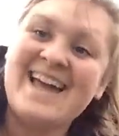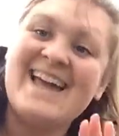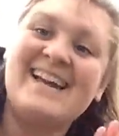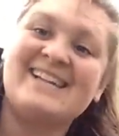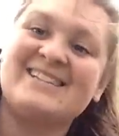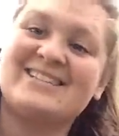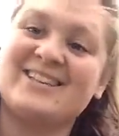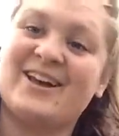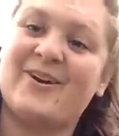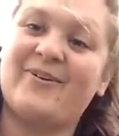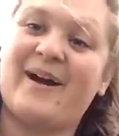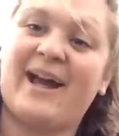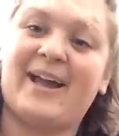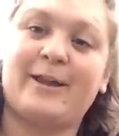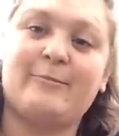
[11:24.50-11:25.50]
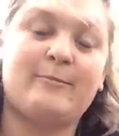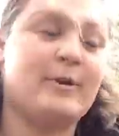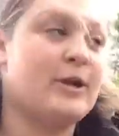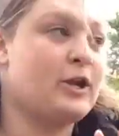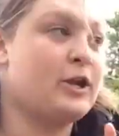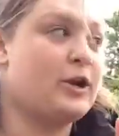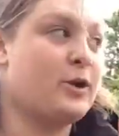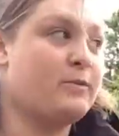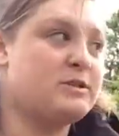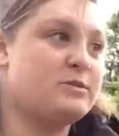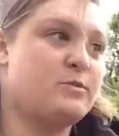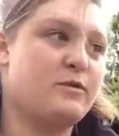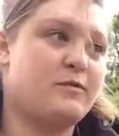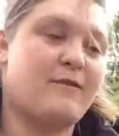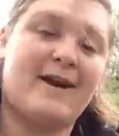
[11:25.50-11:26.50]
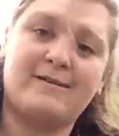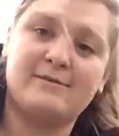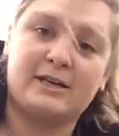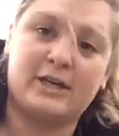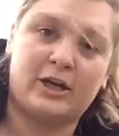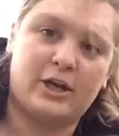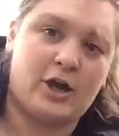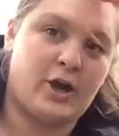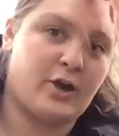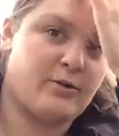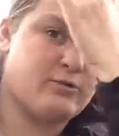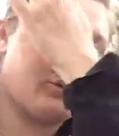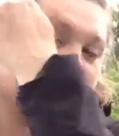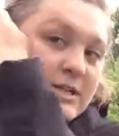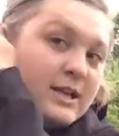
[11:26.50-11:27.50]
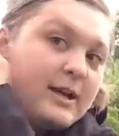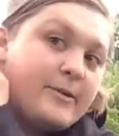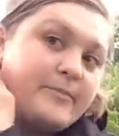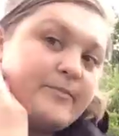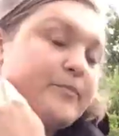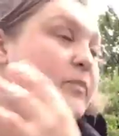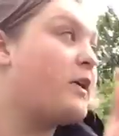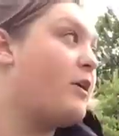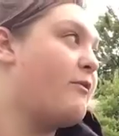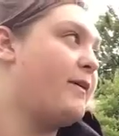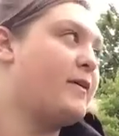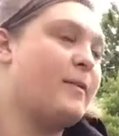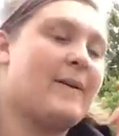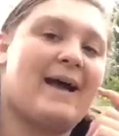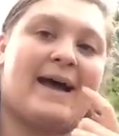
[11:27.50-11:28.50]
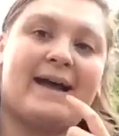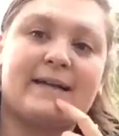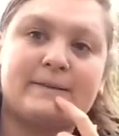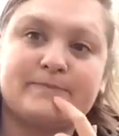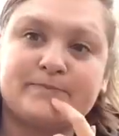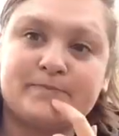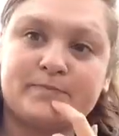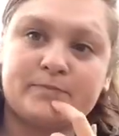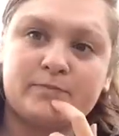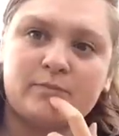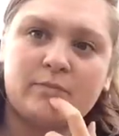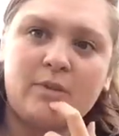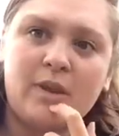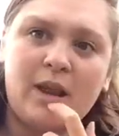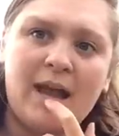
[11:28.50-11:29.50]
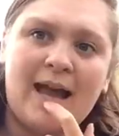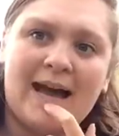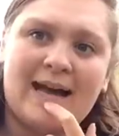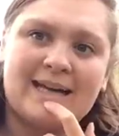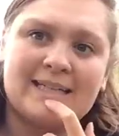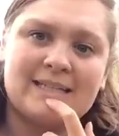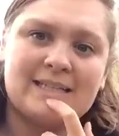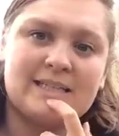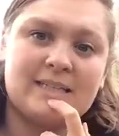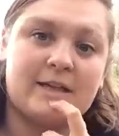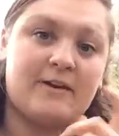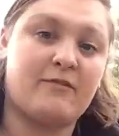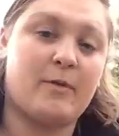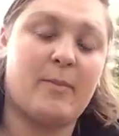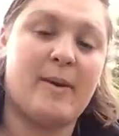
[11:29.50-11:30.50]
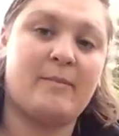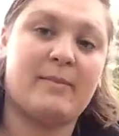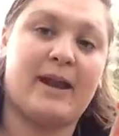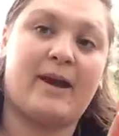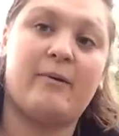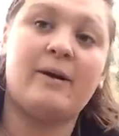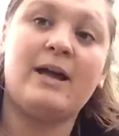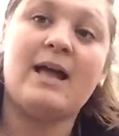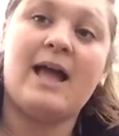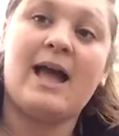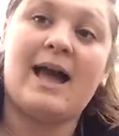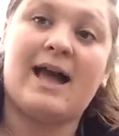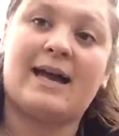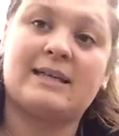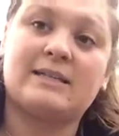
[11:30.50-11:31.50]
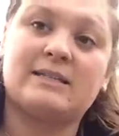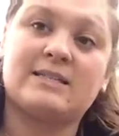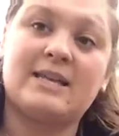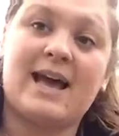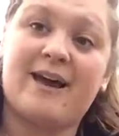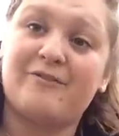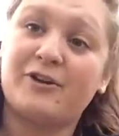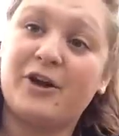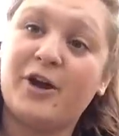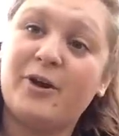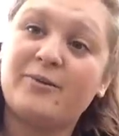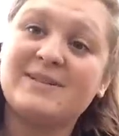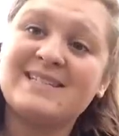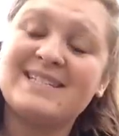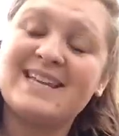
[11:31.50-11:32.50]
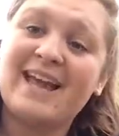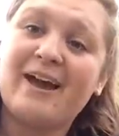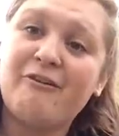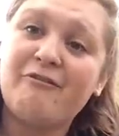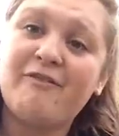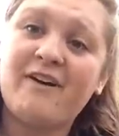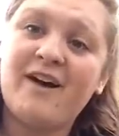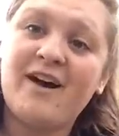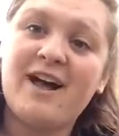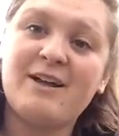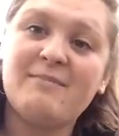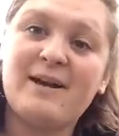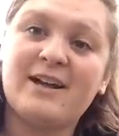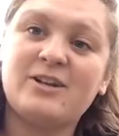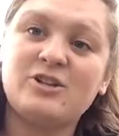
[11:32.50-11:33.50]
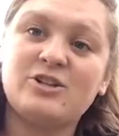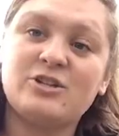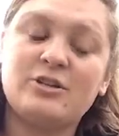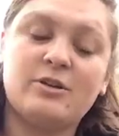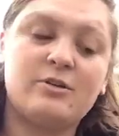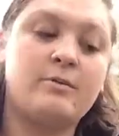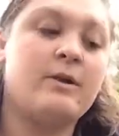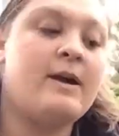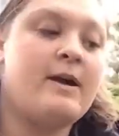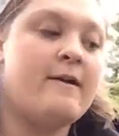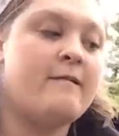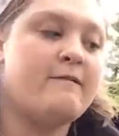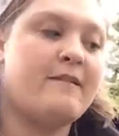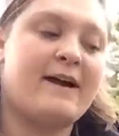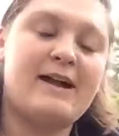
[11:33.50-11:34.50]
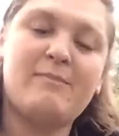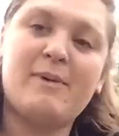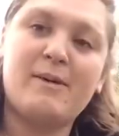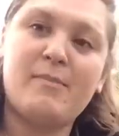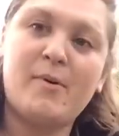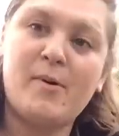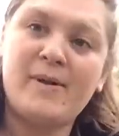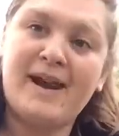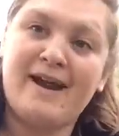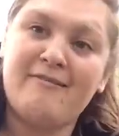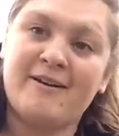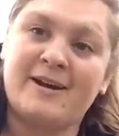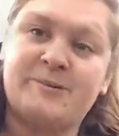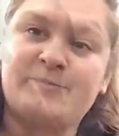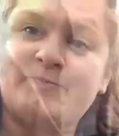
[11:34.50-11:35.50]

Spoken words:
So I'm going to move around. I'm going to go just around the back and of the bump now and have a go and see how far I managed to fire my bow and arrow.